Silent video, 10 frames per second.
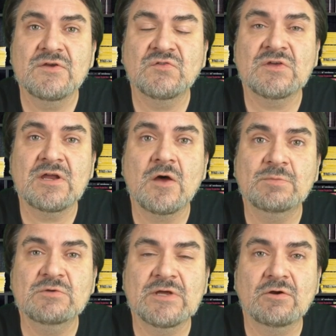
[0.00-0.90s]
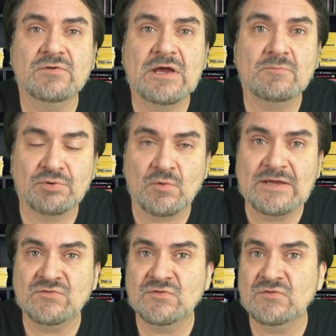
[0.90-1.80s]
This can help you narrow down
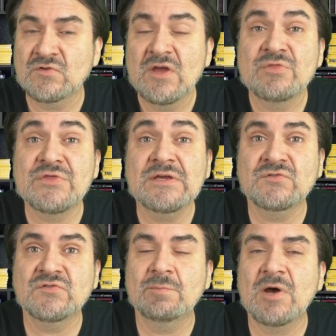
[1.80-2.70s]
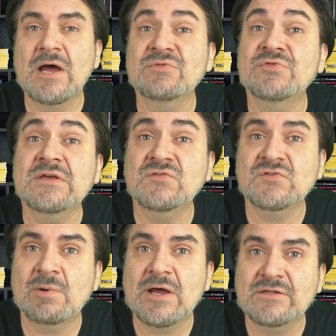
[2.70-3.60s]
prices, things to buy,
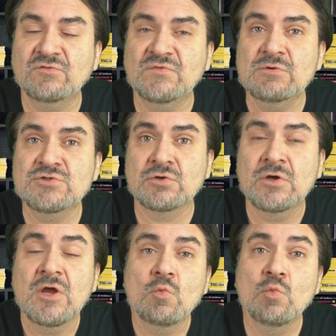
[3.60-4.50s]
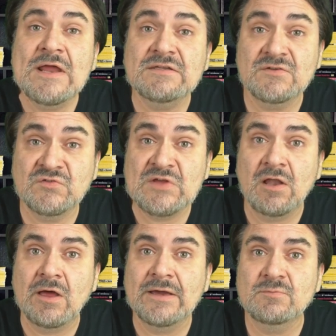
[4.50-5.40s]
things to buy in the future future, when to
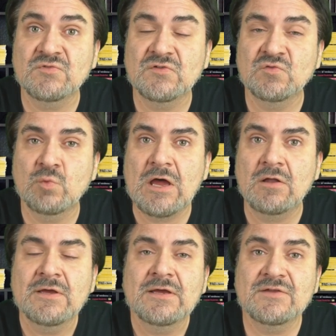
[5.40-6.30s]
sell items as well.